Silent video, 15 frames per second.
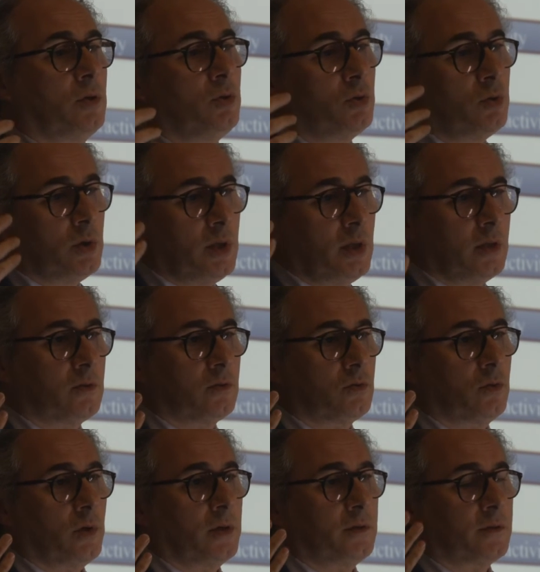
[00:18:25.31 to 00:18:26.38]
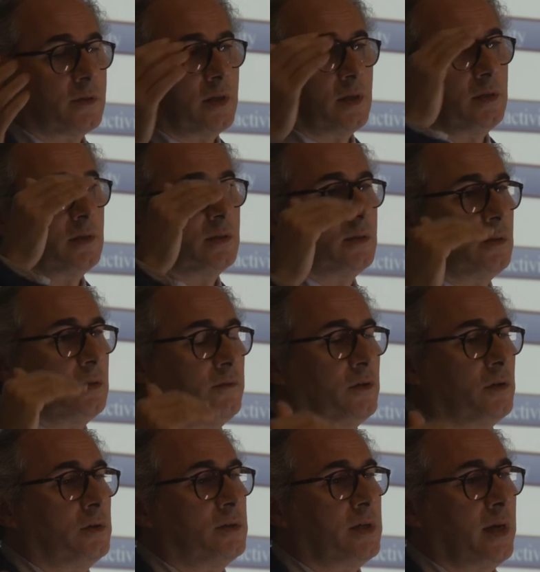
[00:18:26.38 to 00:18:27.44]
you need to understand these
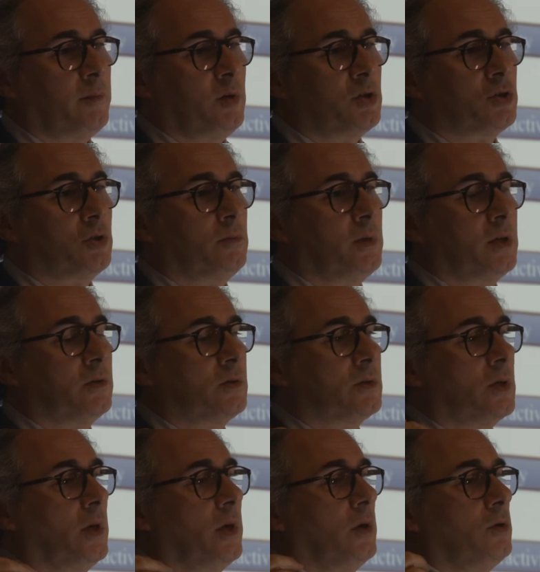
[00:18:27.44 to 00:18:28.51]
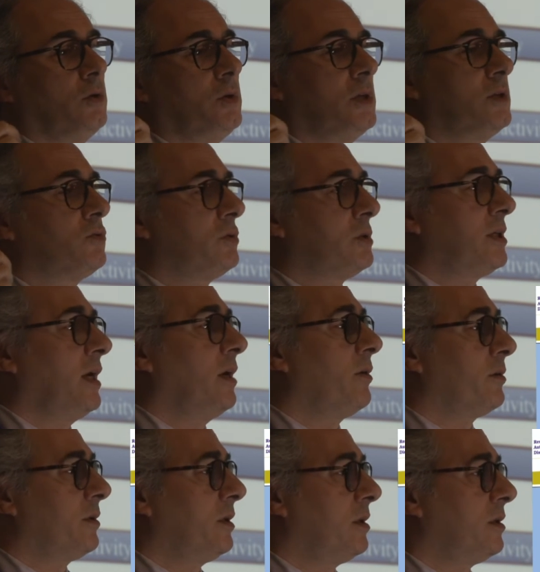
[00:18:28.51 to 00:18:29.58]
different dimensions because you need to
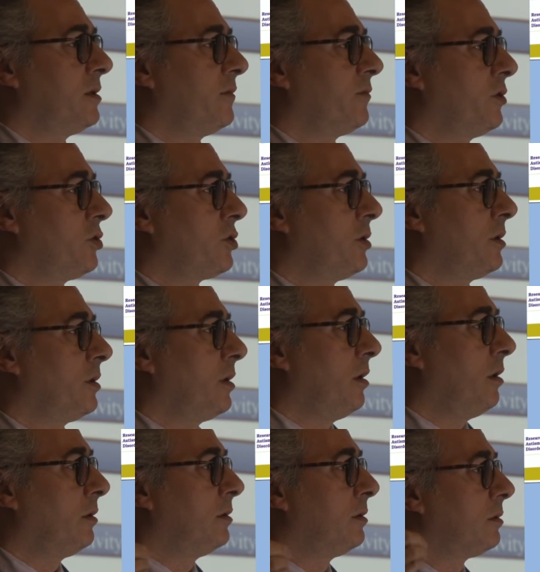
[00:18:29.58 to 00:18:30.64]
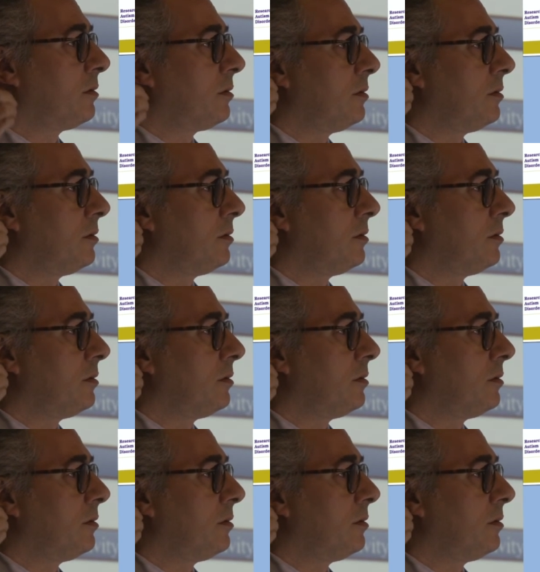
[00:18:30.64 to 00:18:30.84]
tailor the intervention on